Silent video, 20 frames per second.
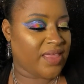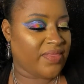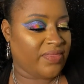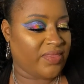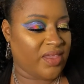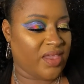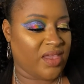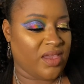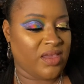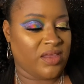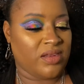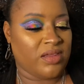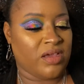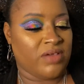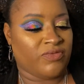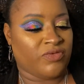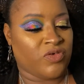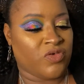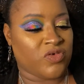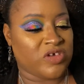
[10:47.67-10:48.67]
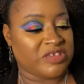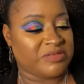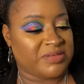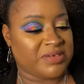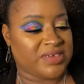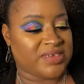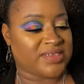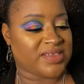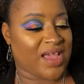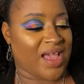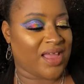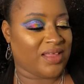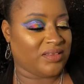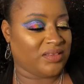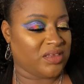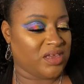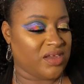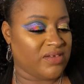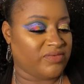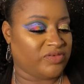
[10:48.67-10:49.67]
then, of course, because I
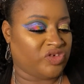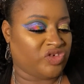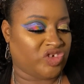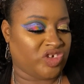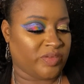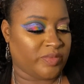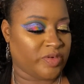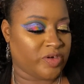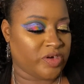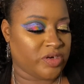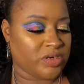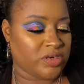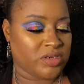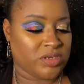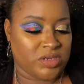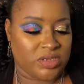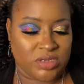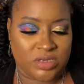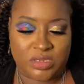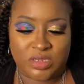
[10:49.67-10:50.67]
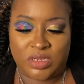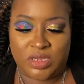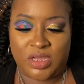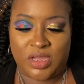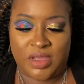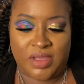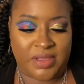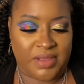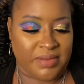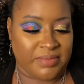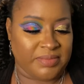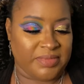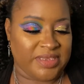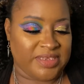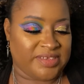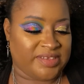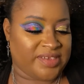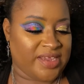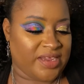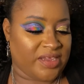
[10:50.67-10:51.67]
love shimmer,
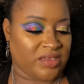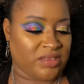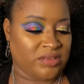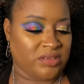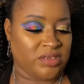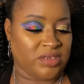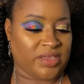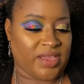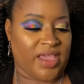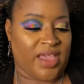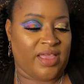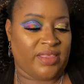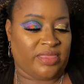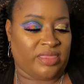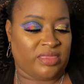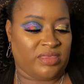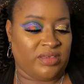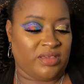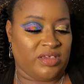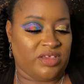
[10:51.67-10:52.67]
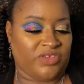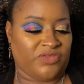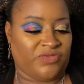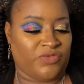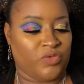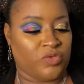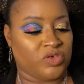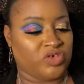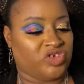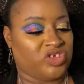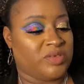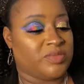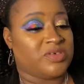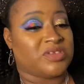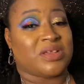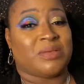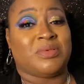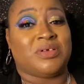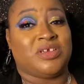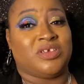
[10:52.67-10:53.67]
let's take a look at these 4 shimmers.
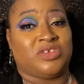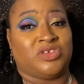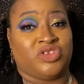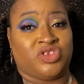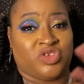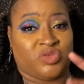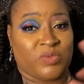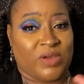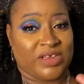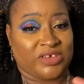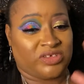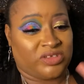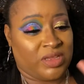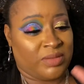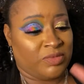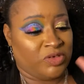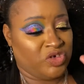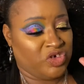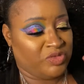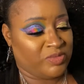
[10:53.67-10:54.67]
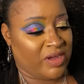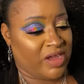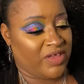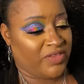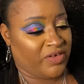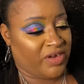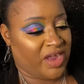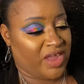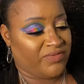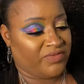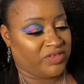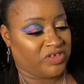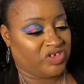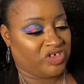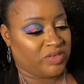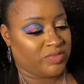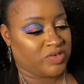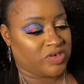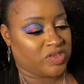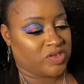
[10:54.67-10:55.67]
I'm gonna use my other hand for the
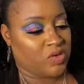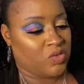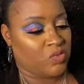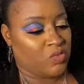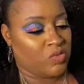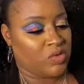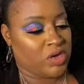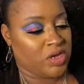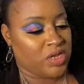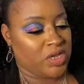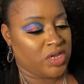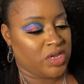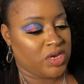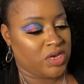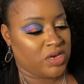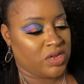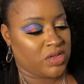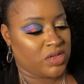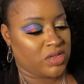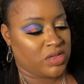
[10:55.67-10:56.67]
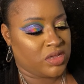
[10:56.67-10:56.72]
shimmer. So 1,